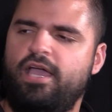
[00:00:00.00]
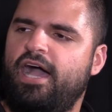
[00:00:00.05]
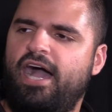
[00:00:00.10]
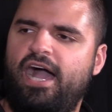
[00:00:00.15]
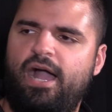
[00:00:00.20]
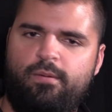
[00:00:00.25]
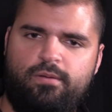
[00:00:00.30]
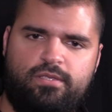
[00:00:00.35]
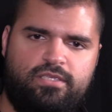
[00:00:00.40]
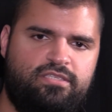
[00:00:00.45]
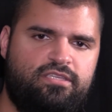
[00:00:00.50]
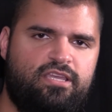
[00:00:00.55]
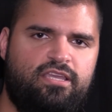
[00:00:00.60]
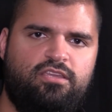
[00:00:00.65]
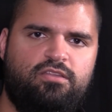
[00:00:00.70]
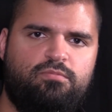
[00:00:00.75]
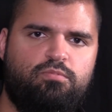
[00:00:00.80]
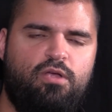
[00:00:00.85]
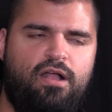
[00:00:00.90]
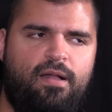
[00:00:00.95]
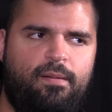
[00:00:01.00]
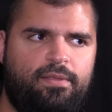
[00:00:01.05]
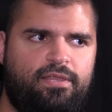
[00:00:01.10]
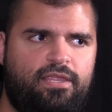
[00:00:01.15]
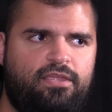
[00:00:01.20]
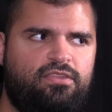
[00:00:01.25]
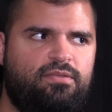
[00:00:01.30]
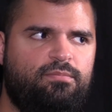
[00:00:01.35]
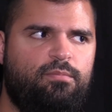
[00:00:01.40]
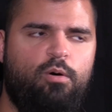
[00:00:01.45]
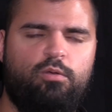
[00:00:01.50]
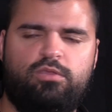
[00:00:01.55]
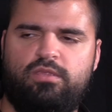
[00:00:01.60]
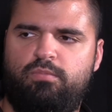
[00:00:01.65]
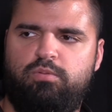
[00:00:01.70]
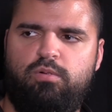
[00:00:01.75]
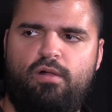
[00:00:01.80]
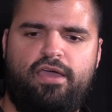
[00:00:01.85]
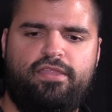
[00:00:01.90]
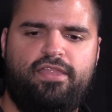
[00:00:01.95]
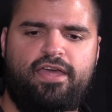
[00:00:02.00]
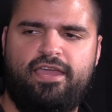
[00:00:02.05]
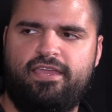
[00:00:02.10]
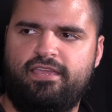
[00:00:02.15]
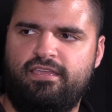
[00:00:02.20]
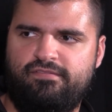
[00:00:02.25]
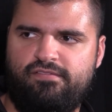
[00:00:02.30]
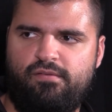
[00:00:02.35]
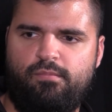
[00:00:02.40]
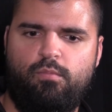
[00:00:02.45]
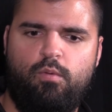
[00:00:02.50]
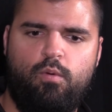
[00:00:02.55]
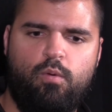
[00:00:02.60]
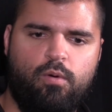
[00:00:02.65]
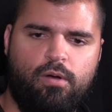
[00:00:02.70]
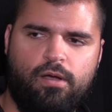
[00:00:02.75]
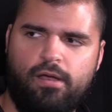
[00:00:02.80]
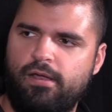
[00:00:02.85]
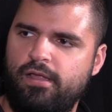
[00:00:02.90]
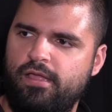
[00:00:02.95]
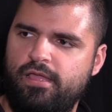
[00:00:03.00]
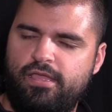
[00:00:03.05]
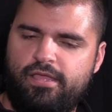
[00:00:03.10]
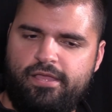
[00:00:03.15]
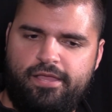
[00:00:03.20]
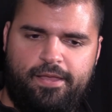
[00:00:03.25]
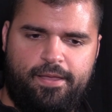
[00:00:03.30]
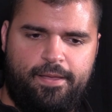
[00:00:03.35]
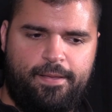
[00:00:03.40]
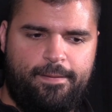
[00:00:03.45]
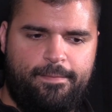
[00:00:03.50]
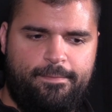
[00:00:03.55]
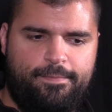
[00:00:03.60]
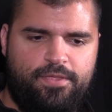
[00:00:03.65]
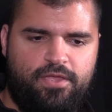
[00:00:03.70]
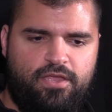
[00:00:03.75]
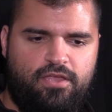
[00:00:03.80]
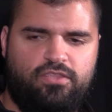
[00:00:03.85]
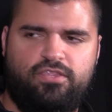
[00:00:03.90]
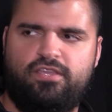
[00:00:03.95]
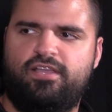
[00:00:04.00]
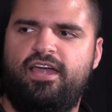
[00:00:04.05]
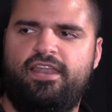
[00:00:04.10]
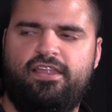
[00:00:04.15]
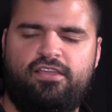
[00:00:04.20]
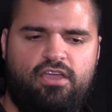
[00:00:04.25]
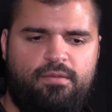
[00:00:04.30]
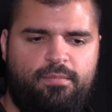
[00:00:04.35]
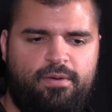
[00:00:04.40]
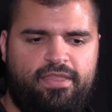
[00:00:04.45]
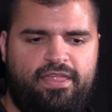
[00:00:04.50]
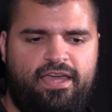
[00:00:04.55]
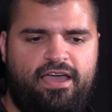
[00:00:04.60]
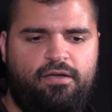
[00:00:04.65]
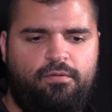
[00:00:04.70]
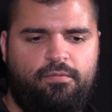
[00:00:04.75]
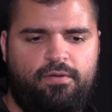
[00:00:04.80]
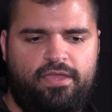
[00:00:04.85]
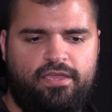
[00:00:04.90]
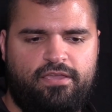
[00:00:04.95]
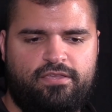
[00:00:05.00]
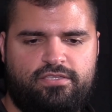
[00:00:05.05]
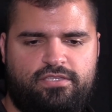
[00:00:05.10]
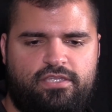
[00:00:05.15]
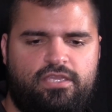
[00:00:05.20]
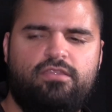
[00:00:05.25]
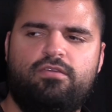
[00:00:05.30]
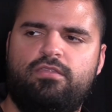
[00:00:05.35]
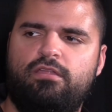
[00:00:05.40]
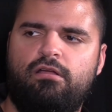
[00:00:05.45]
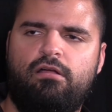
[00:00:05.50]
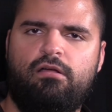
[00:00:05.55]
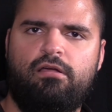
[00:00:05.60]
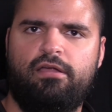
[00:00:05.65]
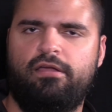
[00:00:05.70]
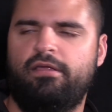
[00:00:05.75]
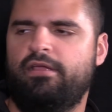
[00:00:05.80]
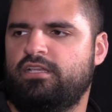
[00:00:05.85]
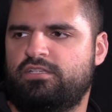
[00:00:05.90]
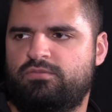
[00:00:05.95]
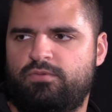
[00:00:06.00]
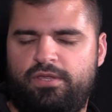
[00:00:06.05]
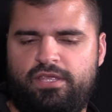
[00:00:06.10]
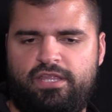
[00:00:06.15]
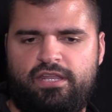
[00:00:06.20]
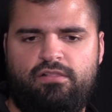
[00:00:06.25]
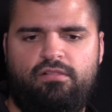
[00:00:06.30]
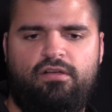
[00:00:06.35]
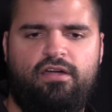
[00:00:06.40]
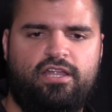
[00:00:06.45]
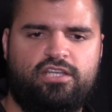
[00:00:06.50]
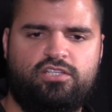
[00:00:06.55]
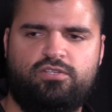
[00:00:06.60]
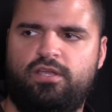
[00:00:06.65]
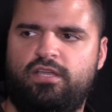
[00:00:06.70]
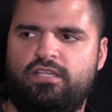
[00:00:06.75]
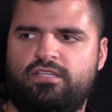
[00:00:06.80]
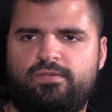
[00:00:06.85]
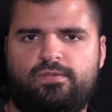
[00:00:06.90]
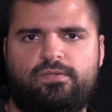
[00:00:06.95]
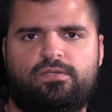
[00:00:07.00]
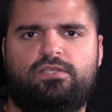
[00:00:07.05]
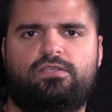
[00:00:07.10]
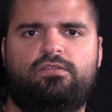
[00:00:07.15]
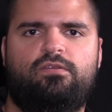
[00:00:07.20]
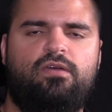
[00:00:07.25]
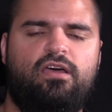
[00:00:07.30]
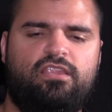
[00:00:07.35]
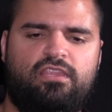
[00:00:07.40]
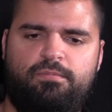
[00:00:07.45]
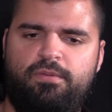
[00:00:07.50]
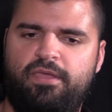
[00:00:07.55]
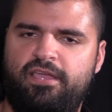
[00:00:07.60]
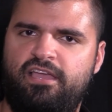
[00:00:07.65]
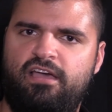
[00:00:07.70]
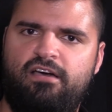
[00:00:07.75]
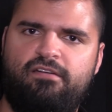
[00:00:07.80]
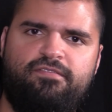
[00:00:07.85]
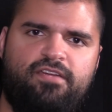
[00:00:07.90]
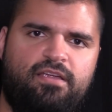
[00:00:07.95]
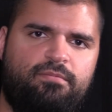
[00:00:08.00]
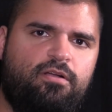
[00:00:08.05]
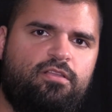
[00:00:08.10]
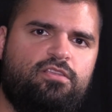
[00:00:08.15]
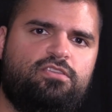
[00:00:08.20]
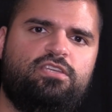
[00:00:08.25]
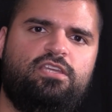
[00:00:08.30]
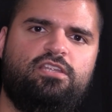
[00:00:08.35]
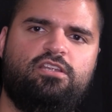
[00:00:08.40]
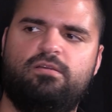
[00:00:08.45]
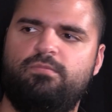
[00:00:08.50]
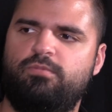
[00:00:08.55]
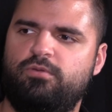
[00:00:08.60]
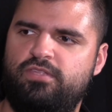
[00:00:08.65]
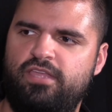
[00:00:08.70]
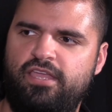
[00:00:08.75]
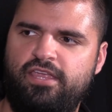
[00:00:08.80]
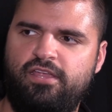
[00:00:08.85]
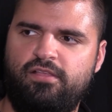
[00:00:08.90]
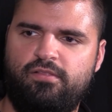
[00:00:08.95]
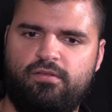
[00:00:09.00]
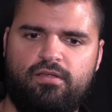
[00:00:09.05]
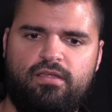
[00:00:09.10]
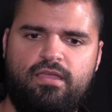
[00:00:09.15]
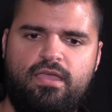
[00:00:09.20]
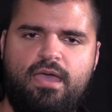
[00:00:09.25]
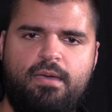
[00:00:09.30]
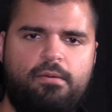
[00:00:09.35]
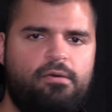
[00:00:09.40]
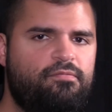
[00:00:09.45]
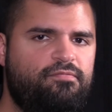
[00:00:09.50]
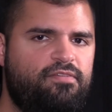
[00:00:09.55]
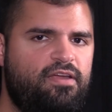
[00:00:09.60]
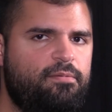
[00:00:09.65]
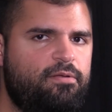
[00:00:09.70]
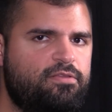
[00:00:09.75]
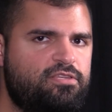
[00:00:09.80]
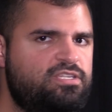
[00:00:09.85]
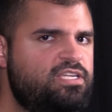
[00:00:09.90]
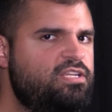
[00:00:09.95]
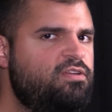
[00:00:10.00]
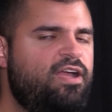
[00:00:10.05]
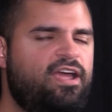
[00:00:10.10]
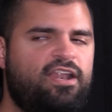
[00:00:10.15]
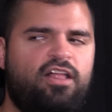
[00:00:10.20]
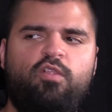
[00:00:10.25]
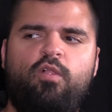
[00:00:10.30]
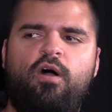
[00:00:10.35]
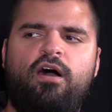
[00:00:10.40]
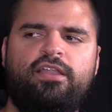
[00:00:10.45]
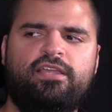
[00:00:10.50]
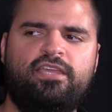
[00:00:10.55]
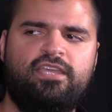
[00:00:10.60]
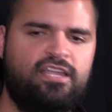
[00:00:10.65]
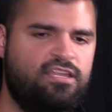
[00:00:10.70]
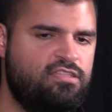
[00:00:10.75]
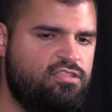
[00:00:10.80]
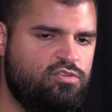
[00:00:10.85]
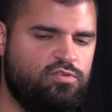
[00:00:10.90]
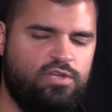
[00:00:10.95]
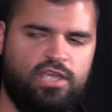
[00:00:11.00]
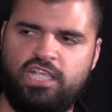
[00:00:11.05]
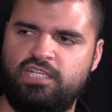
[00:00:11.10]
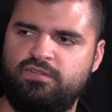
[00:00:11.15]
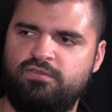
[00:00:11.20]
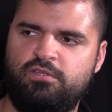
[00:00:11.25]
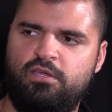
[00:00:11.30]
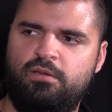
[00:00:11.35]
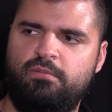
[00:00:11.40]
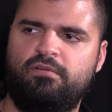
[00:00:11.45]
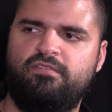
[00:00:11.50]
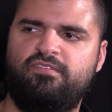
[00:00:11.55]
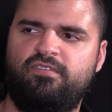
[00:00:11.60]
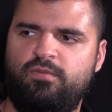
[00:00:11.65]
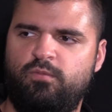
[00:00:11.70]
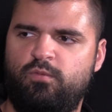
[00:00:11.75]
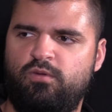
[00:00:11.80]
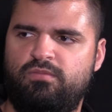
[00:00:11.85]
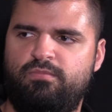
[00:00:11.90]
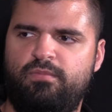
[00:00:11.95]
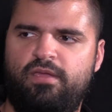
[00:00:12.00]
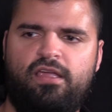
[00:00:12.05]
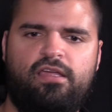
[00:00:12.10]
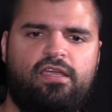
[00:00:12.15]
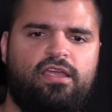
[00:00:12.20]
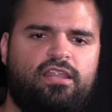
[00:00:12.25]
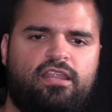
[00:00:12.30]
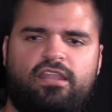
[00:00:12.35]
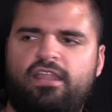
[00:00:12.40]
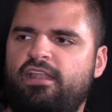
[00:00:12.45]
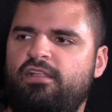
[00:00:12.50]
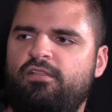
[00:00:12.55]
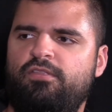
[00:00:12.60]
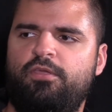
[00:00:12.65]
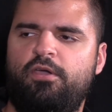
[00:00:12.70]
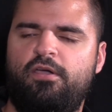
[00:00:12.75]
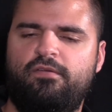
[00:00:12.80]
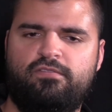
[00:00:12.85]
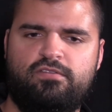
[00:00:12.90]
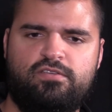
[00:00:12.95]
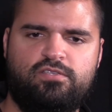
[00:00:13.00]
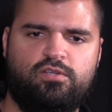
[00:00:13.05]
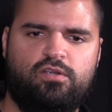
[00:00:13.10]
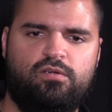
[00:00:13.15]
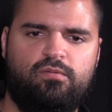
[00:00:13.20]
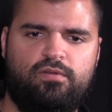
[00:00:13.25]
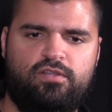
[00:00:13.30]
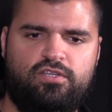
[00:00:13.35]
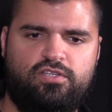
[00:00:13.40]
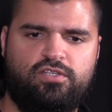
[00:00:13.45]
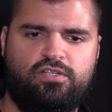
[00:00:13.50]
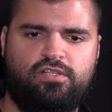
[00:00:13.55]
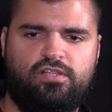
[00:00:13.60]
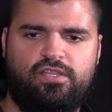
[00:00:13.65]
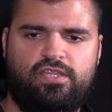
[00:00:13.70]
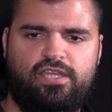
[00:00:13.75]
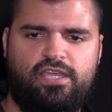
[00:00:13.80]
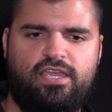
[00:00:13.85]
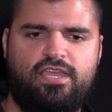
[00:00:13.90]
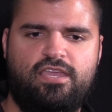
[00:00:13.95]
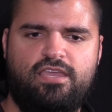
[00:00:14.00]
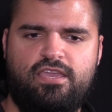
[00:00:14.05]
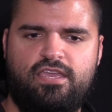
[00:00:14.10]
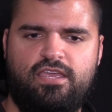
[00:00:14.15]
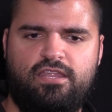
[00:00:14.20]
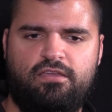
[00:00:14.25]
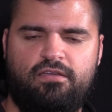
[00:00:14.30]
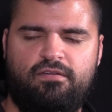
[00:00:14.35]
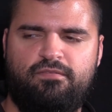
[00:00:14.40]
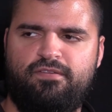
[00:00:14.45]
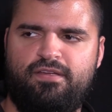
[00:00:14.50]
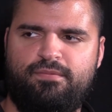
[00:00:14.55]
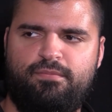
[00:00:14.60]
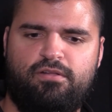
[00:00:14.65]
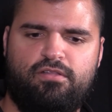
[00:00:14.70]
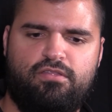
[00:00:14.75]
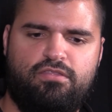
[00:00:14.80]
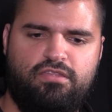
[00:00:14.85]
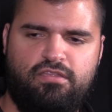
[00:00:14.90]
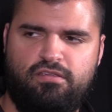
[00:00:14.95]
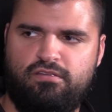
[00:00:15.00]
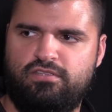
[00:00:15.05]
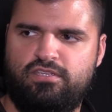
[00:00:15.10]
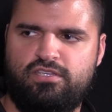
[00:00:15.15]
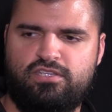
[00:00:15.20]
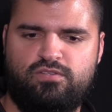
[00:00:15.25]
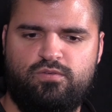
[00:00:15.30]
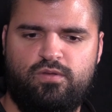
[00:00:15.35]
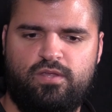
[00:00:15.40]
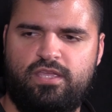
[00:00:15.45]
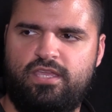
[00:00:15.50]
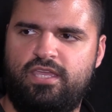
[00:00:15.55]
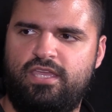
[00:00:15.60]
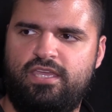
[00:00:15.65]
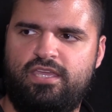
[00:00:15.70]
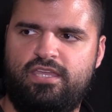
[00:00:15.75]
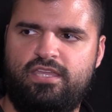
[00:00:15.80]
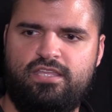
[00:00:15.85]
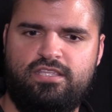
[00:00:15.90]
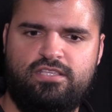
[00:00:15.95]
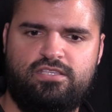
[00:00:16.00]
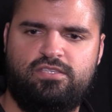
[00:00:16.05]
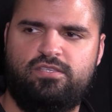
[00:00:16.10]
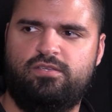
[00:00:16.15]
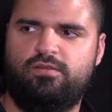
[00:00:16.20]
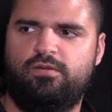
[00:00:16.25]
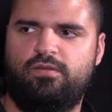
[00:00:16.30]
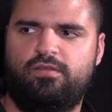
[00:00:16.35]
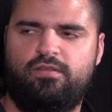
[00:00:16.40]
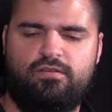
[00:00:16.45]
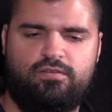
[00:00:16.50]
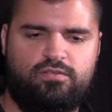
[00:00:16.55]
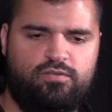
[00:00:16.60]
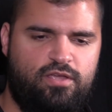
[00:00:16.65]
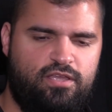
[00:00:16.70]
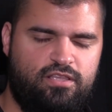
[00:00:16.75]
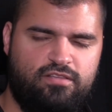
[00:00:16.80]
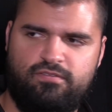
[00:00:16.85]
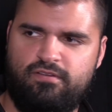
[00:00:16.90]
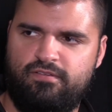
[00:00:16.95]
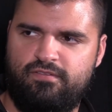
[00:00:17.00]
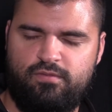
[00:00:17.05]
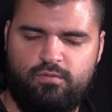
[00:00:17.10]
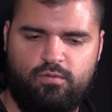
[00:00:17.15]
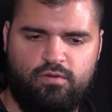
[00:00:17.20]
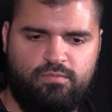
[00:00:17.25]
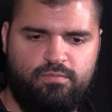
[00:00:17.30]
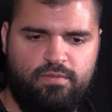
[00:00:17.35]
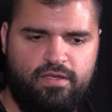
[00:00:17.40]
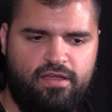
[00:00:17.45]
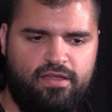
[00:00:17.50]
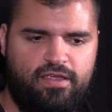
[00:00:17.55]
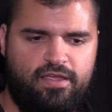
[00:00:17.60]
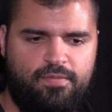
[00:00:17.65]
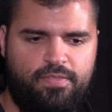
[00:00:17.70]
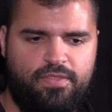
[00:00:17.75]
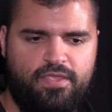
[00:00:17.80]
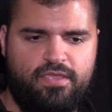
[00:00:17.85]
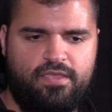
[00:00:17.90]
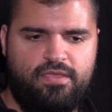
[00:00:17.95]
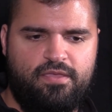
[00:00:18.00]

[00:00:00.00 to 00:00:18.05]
I would say you probably need to multiply that even more to kind of go by that way, because there are areas where you get a lot of transfers. Not to pick out Fairmont Senior in particular, but Fairmont Senior had a lot of kids that transferred over from North Marion, and I don't know if those are originally Fairmont Senior District kids or they're transferring from North Marion.